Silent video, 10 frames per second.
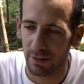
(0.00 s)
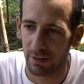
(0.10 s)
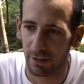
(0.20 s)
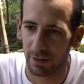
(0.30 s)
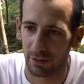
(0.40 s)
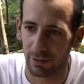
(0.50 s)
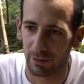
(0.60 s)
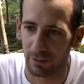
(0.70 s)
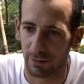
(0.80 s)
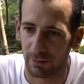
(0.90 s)
and
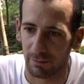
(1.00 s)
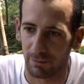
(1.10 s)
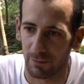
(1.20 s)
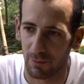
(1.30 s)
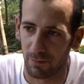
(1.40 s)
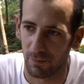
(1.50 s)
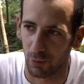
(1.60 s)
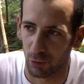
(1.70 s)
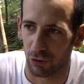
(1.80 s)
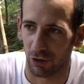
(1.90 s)

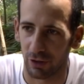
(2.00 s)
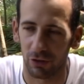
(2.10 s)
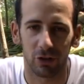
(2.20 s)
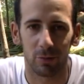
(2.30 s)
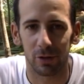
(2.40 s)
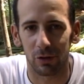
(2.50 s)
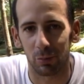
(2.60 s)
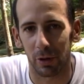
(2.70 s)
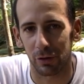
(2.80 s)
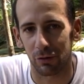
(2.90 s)
for the Chinese, Tibet is
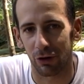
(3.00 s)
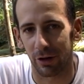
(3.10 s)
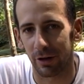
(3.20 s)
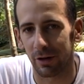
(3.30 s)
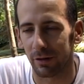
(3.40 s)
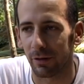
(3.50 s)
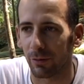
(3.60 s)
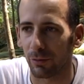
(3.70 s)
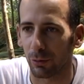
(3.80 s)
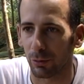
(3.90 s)
part of China, and
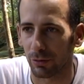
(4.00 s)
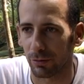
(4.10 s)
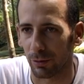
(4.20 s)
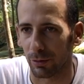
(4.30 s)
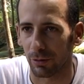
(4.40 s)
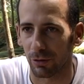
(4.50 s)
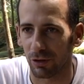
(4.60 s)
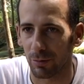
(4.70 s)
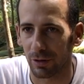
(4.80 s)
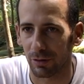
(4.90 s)
of course for the
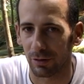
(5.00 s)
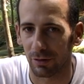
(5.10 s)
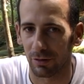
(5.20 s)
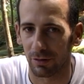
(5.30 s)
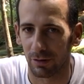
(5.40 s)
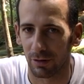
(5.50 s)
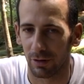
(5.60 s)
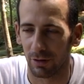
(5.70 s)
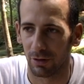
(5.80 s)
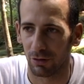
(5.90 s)
Tibetan it
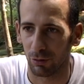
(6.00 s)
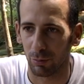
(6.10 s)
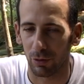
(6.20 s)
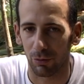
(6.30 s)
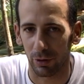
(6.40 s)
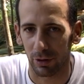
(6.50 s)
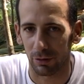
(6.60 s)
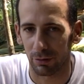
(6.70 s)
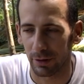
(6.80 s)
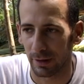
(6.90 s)
should be a free
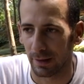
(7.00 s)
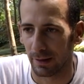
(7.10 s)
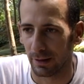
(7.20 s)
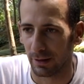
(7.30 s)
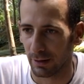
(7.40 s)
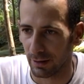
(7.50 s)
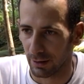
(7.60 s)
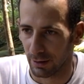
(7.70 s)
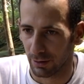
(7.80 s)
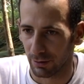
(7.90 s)
country.
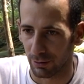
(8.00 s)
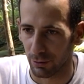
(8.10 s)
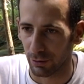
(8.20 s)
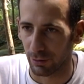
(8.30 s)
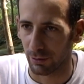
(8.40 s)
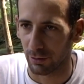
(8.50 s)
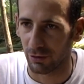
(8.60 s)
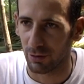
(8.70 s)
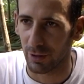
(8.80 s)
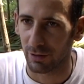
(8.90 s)
So the
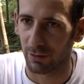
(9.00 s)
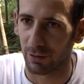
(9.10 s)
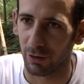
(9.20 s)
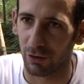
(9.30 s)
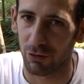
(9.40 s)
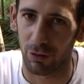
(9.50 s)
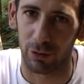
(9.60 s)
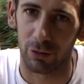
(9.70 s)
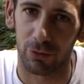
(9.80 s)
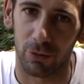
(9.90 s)
Tibetan
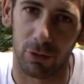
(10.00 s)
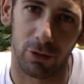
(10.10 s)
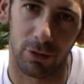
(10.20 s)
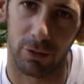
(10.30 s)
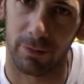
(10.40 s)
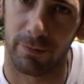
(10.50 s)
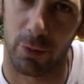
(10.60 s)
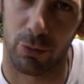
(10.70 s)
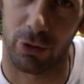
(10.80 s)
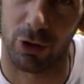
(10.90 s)
struggles for
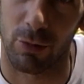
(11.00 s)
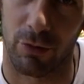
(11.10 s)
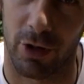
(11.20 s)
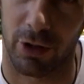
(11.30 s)
the freedom of their